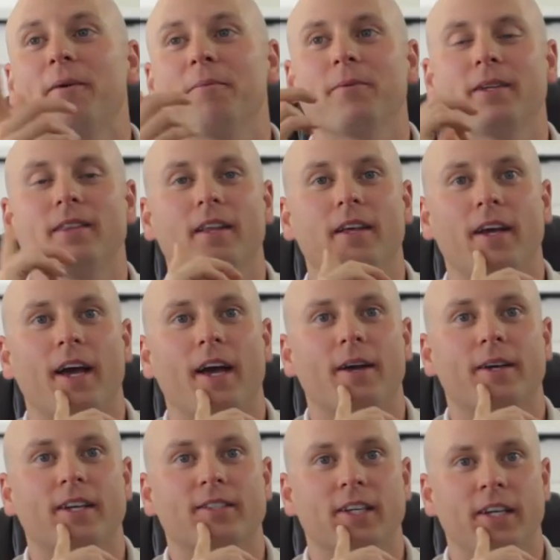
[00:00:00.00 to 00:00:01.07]
out with
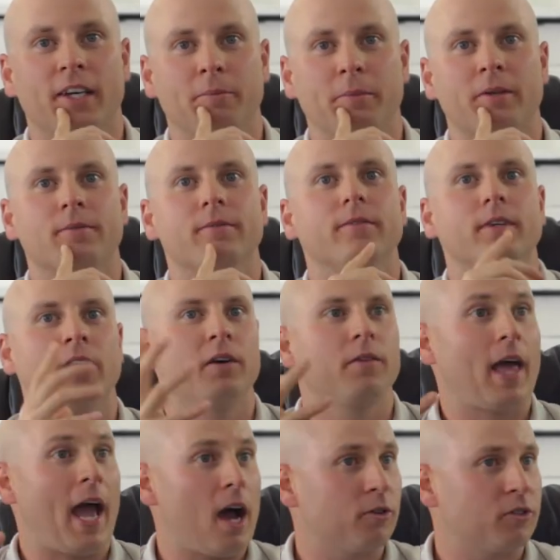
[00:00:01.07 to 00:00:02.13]
because uh, of him, and you know
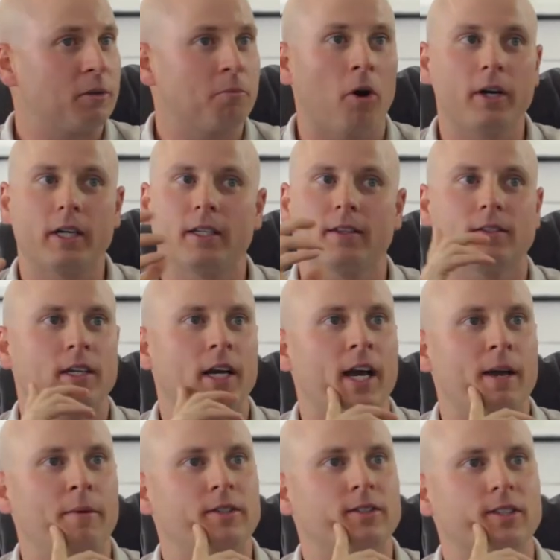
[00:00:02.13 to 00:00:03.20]
the housing market at the
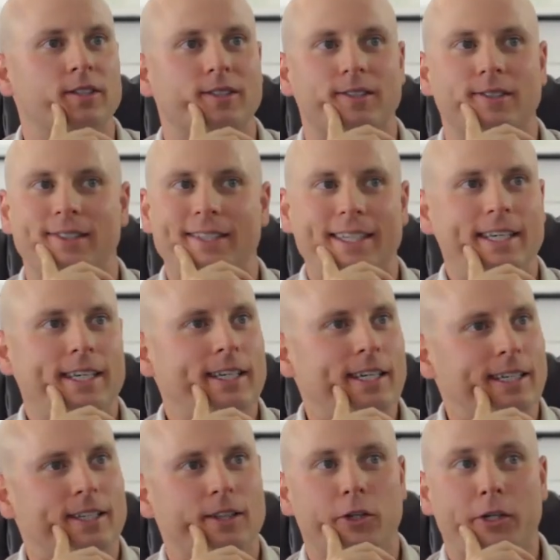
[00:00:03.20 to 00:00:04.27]
time. It just
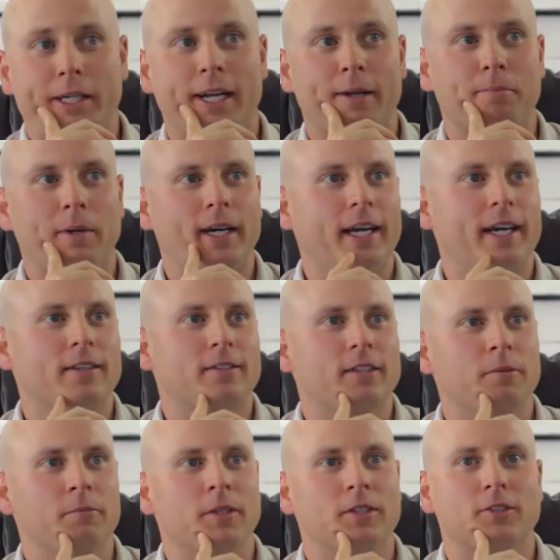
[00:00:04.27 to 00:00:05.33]
looking at buying
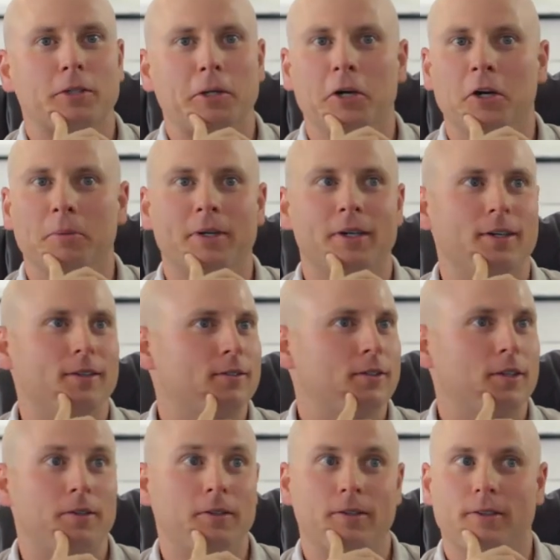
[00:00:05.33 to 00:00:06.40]
something in Sonoma, and
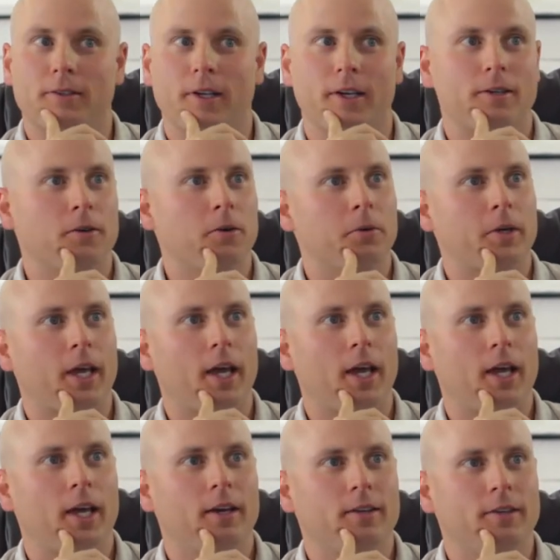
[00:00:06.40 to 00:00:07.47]
so you're like,
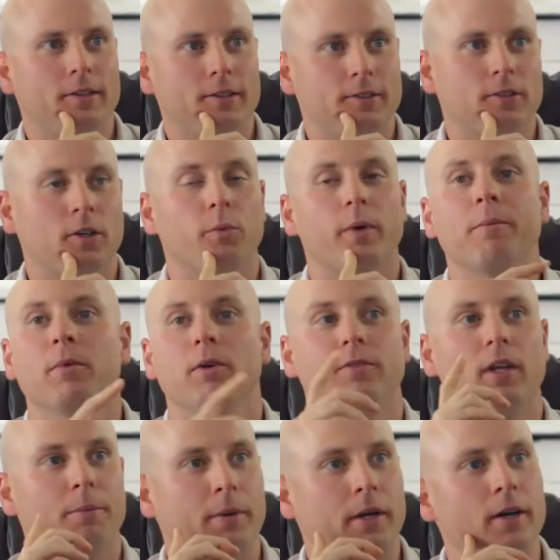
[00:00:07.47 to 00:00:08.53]
okay. So and this is
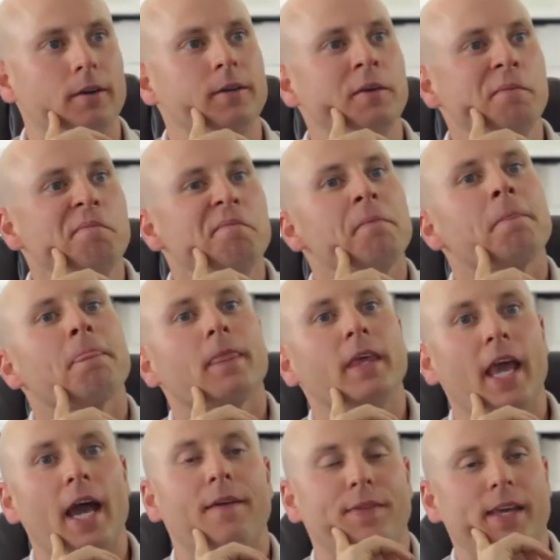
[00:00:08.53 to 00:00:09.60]
2006, you said?
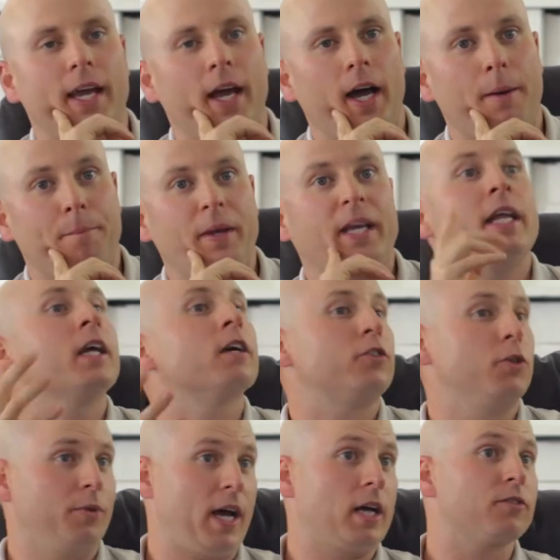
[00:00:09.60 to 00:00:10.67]
Yeah, the uh, beginning of
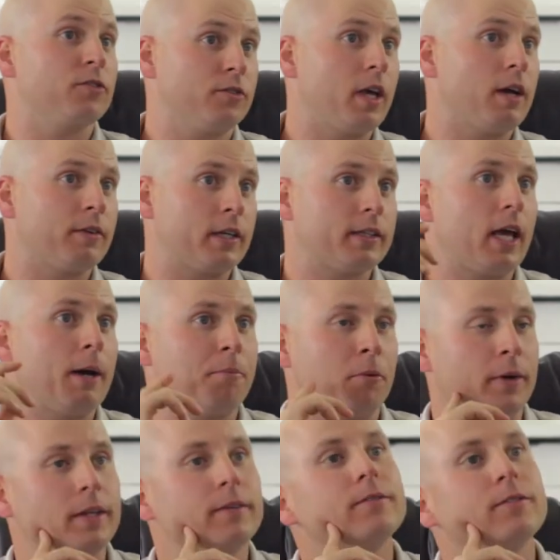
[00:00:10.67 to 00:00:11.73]
2007 at that
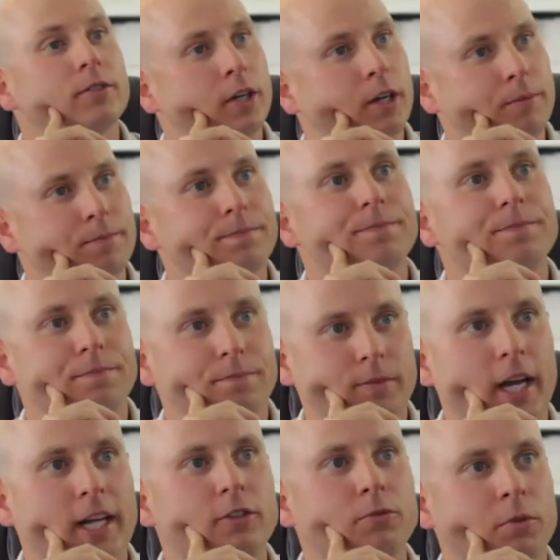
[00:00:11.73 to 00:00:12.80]
point. So
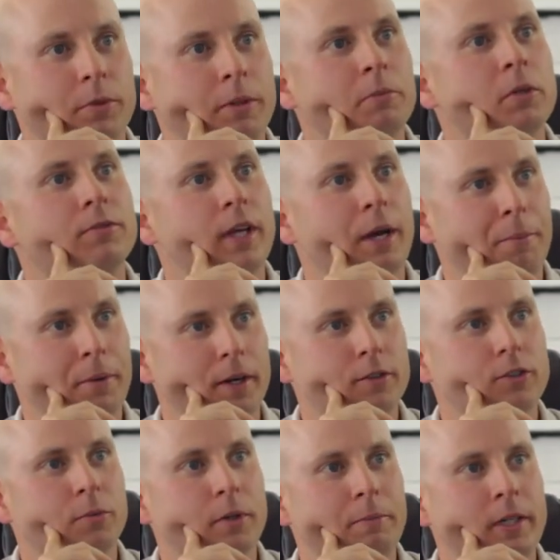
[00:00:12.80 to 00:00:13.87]
that's when we moved up here.
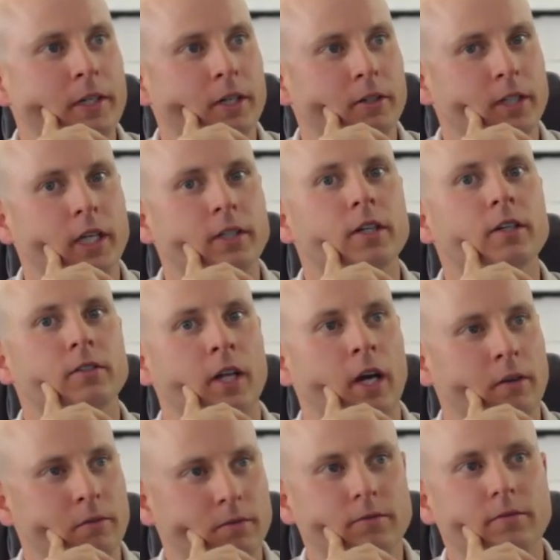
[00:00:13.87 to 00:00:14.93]
So we've been here 10 years now